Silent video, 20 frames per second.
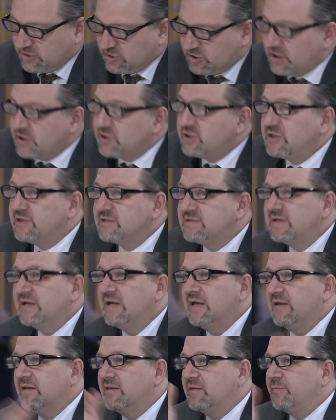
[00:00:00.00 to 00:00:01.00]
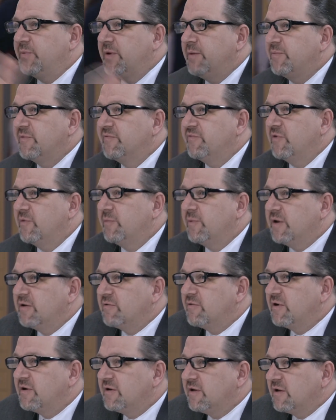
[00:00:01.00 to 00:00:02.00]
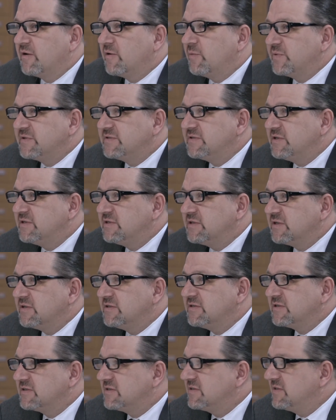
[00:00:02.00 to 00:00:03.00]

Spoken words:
changes. The people from Iranian opposition just